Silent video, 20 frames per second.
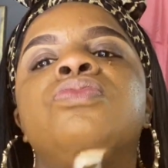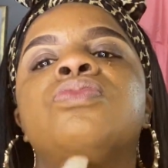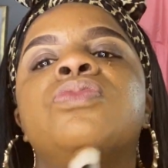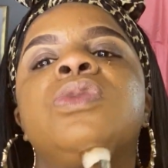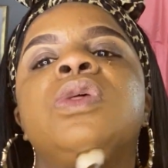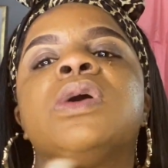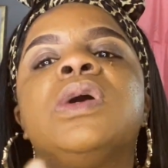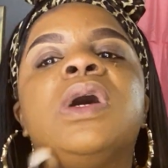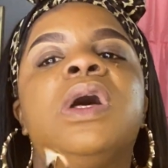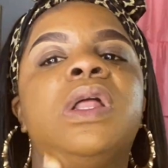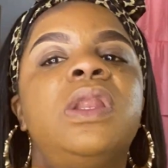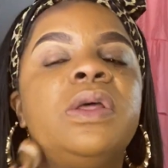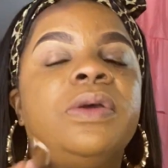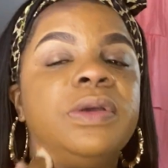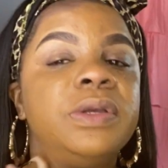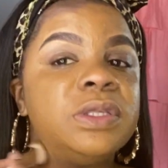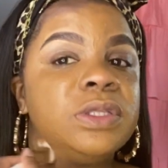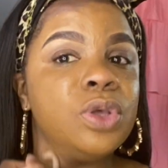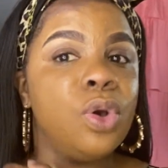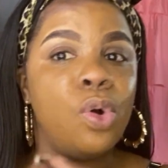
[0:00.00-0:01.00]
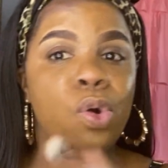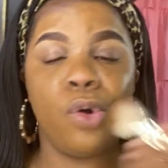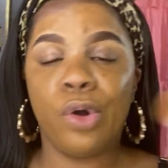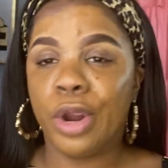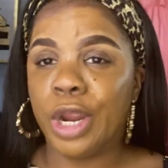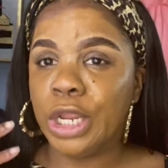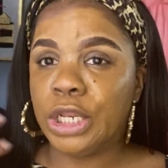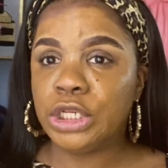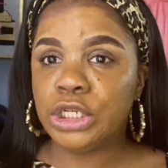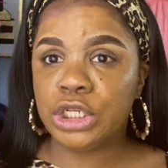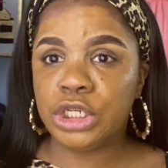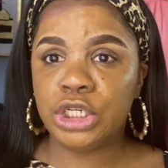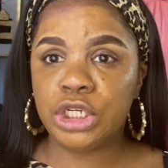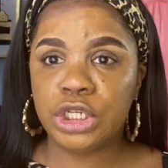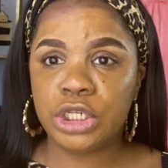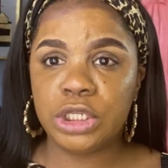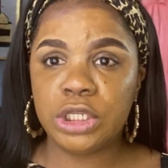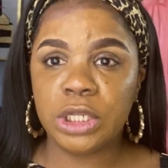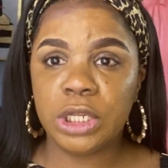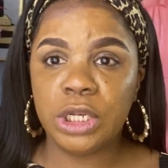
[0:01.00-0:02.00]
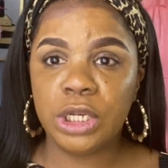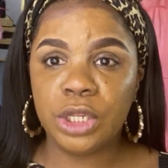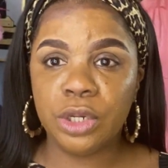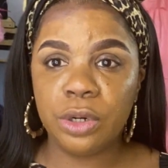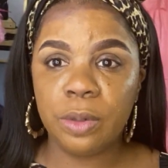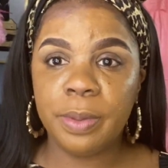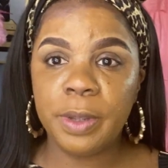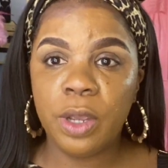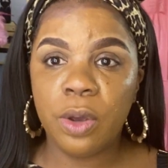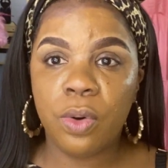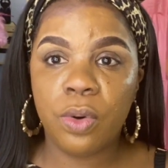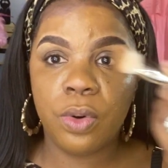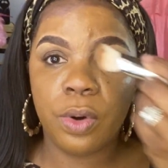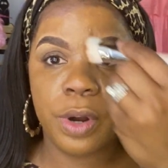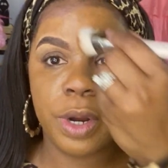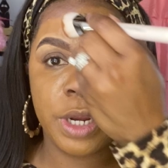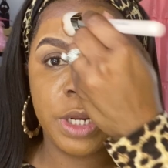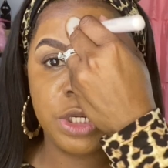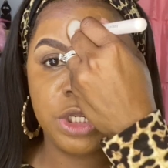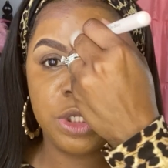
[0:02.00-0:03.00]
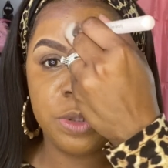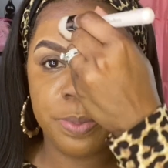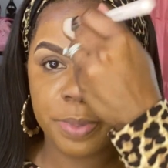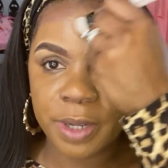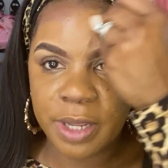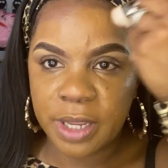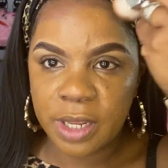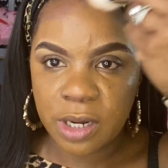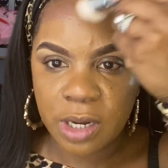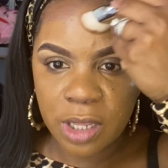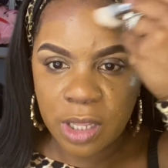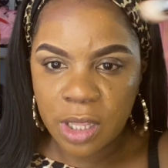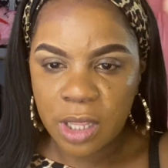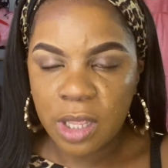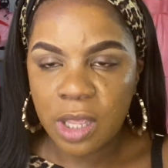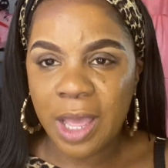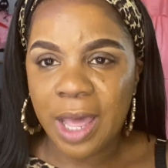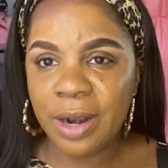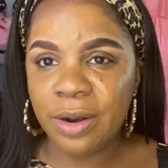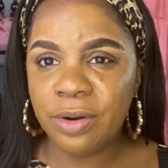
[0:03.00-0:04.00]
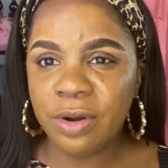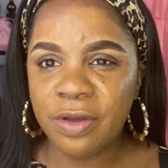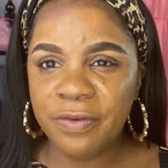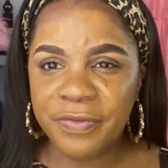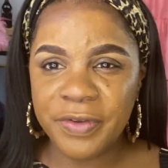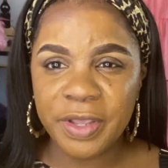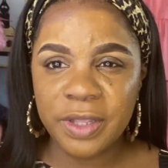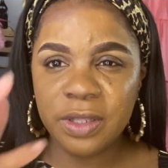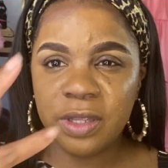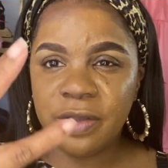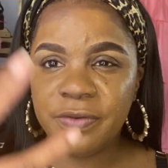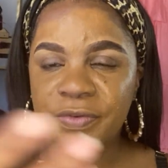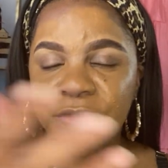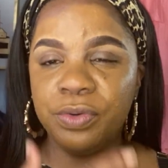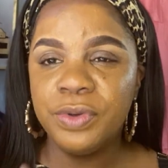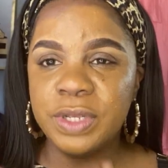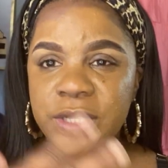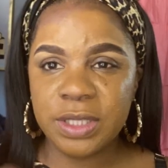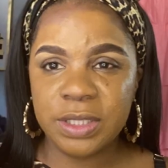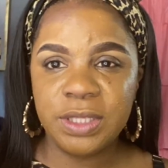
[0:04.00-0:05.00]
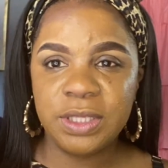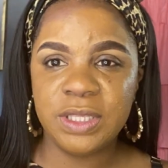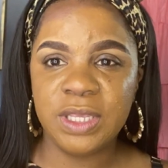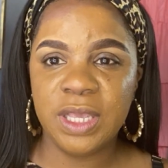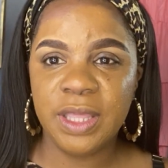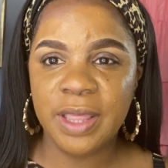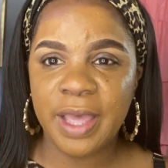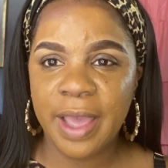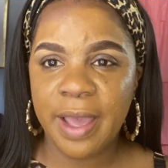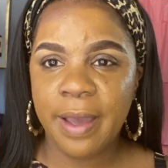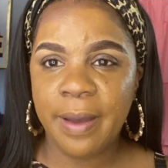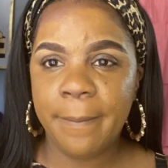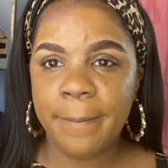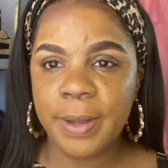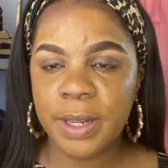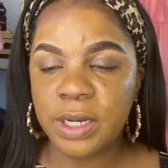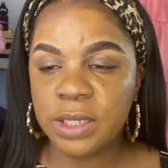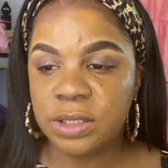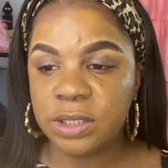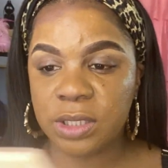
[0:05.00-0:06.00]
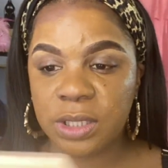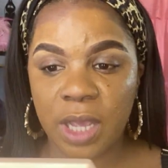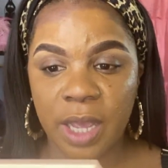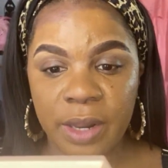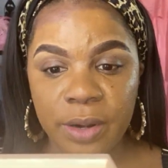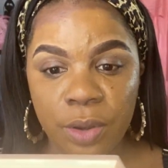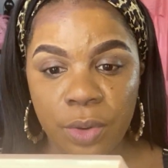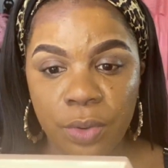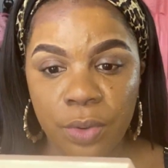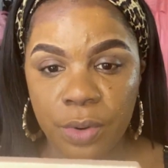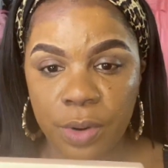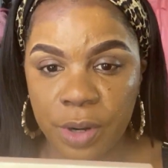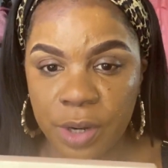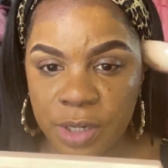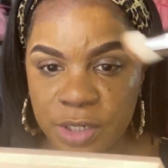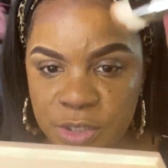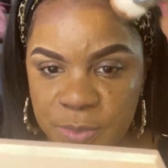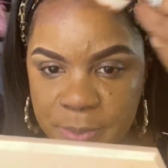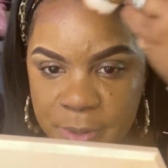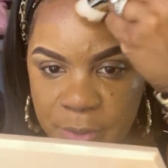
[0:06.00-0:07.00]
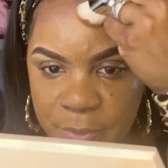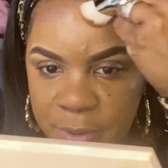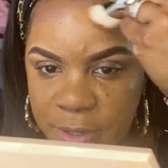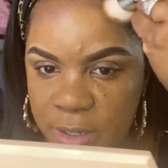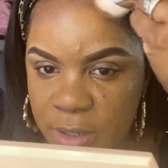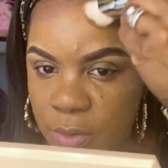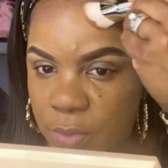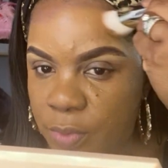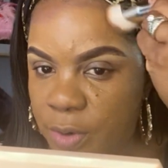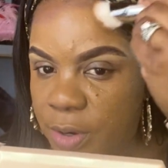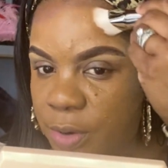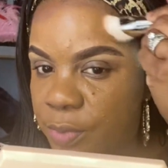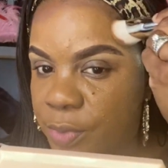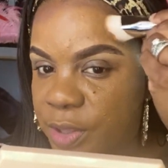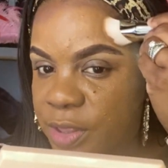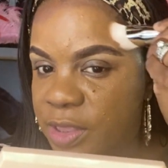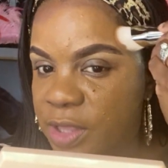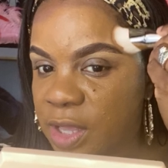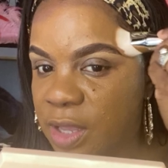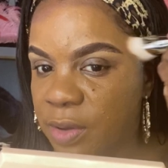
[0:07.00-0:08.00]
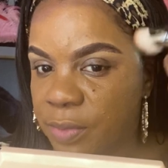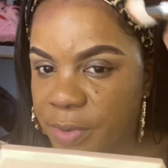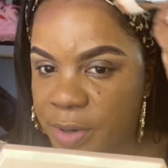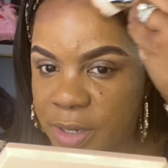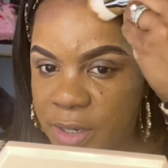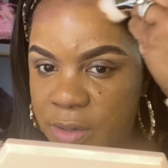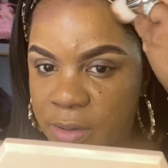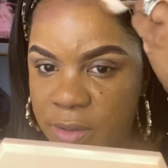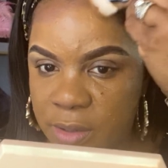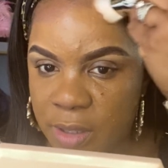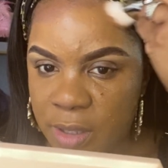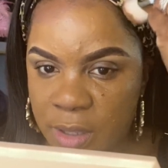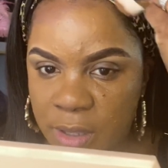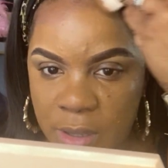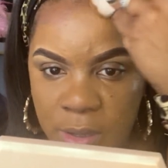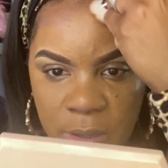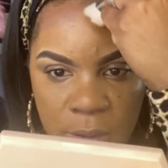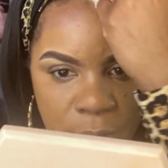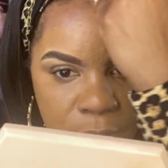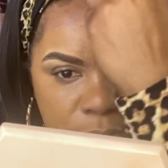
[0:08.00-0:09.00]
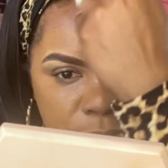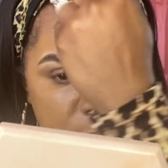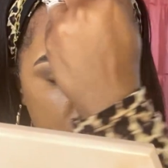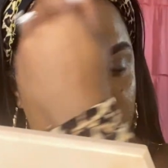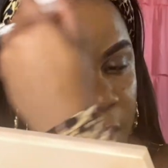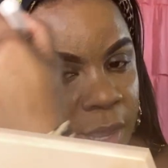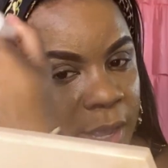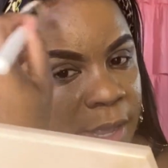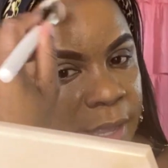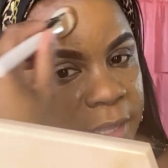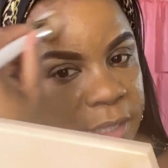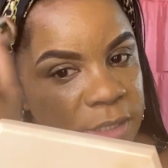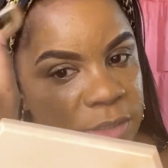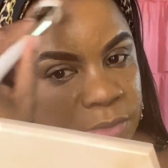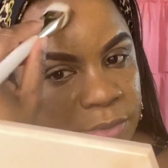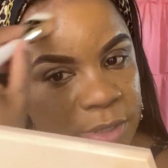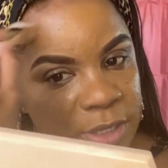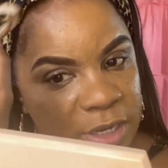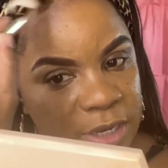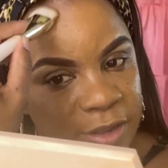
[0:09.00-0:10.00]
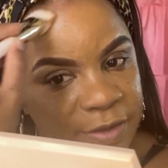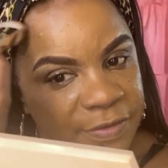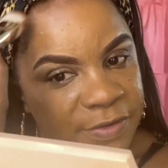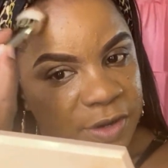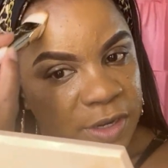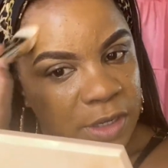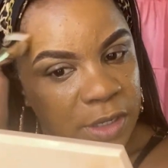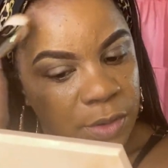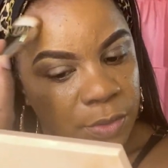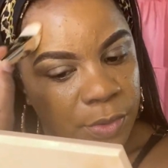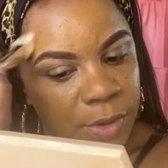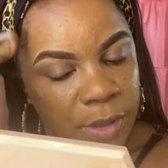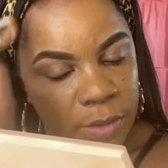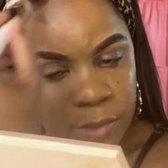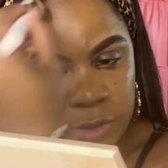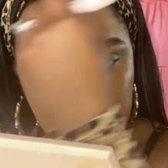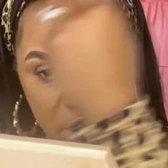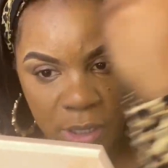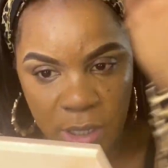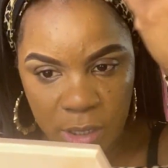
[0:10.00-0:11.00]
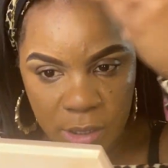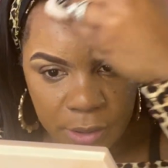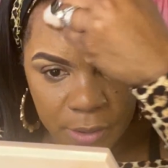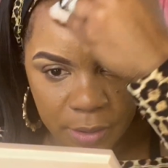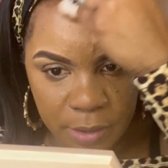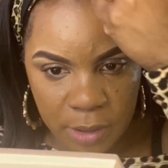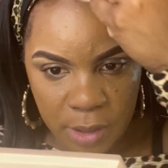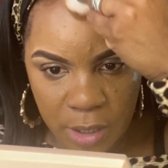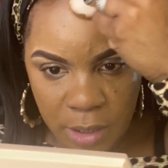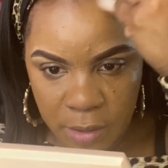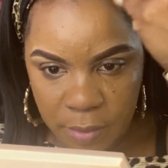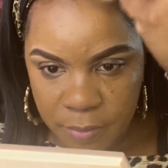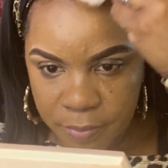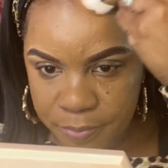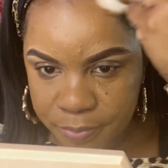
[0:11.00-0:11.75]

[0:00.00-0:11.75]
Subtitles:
The color is orange. It's a little bit orange, but I don't know if you can see that, but it's kind of orange. But we're gonna work with it. We're gonna bronze. We can definitely work with the color. Okay.